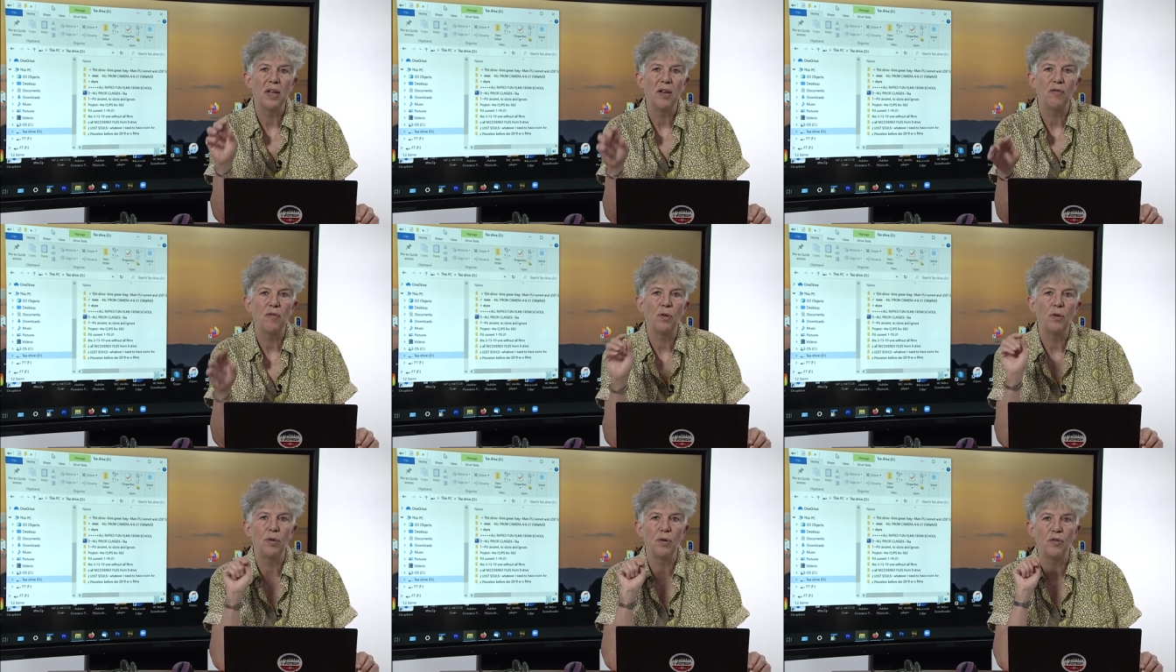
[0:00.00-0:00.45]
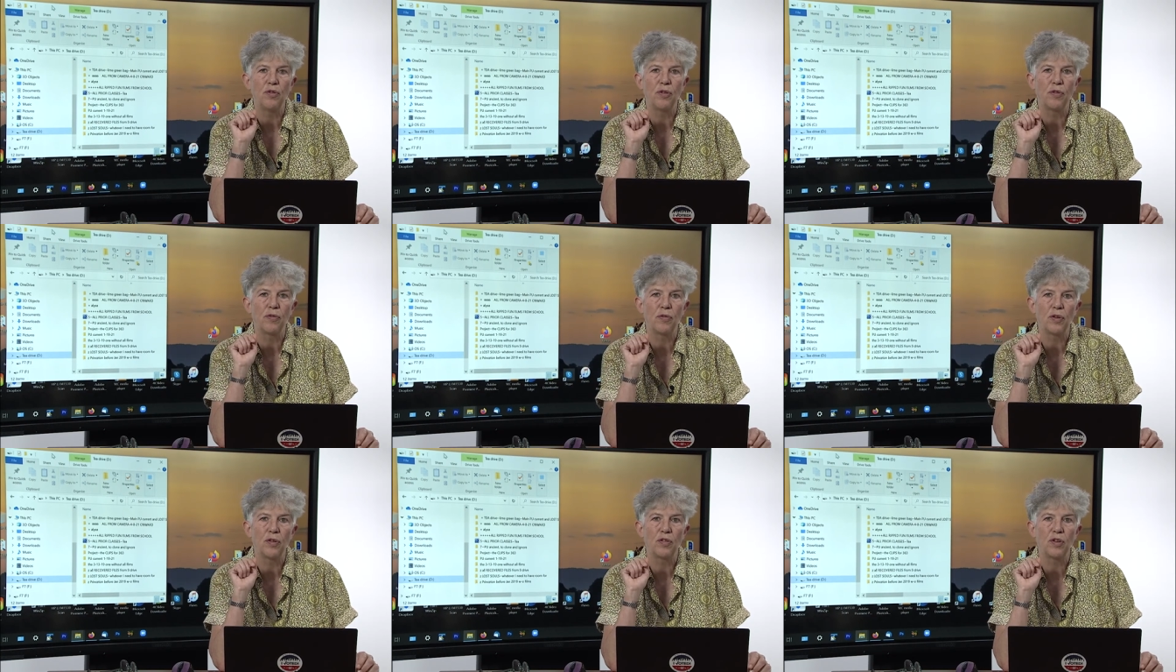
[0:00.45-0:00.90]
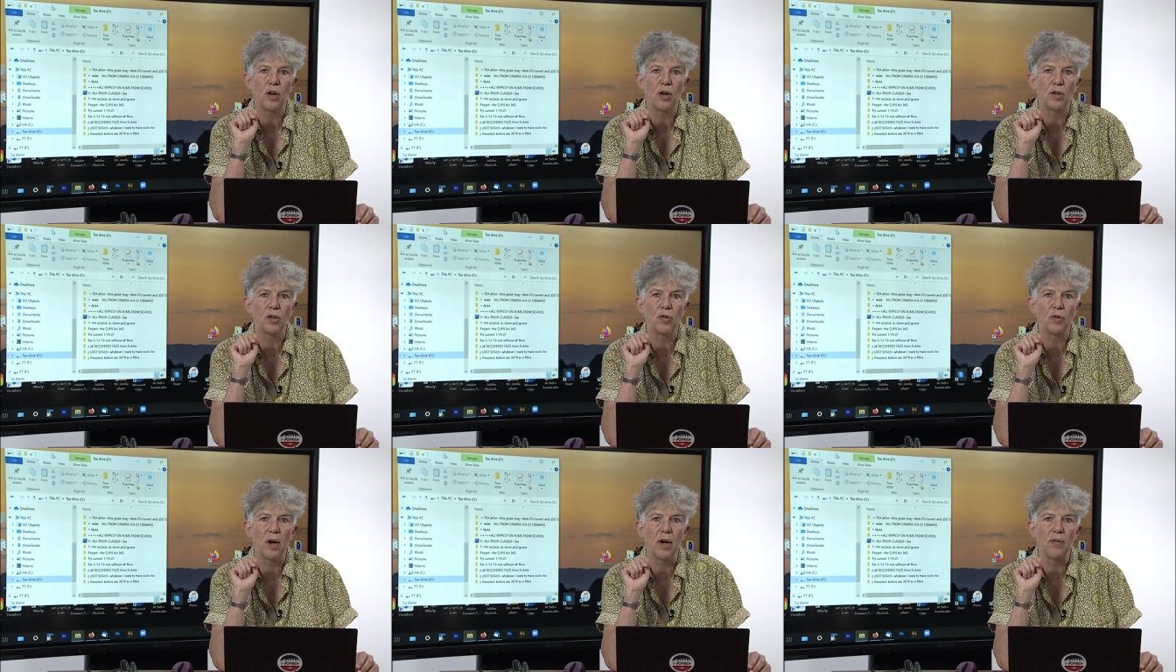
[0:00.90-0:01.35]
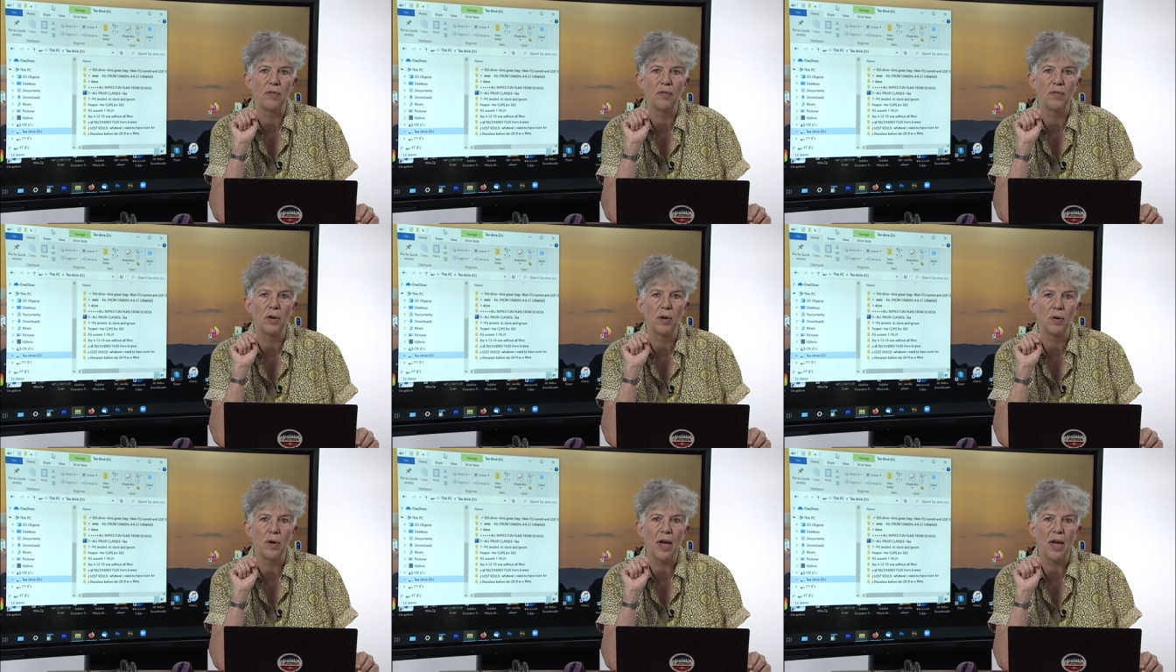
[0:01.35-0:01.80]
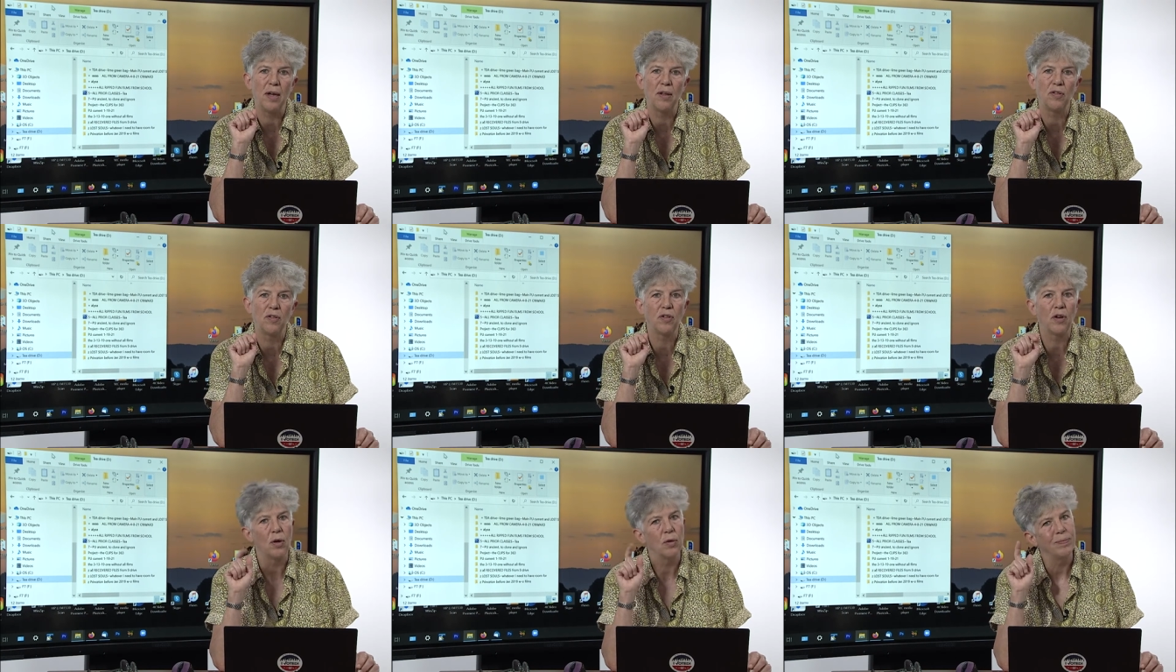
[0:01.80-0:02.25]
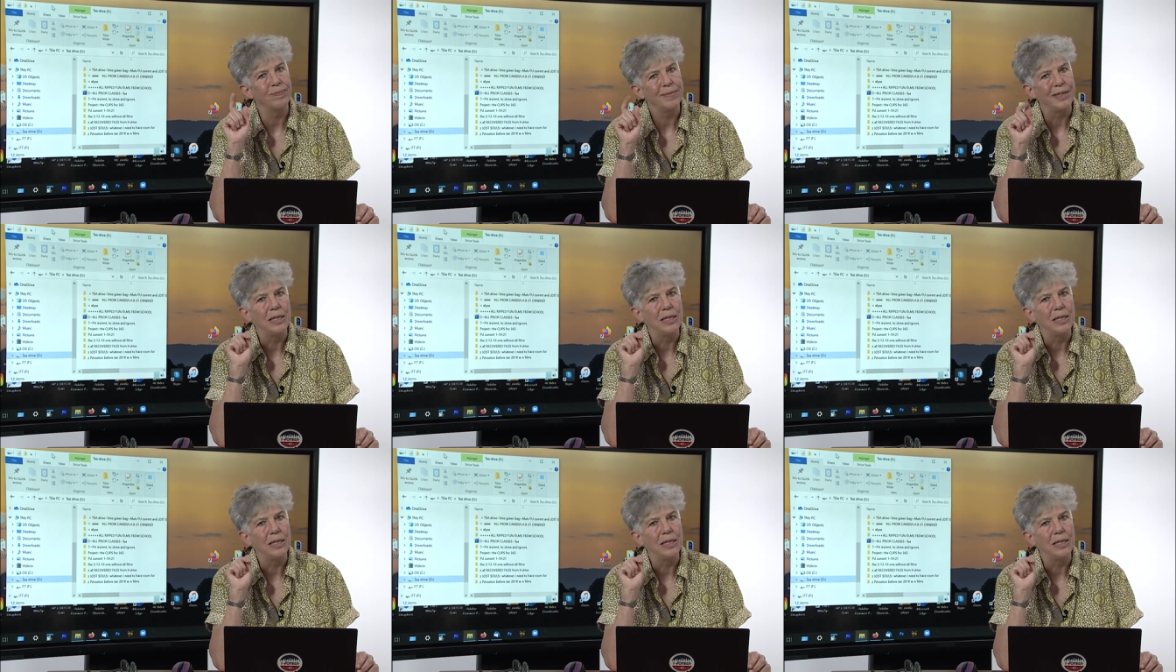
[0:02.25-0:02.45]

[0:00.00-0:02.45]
if you lose your first hard drive? Okay, so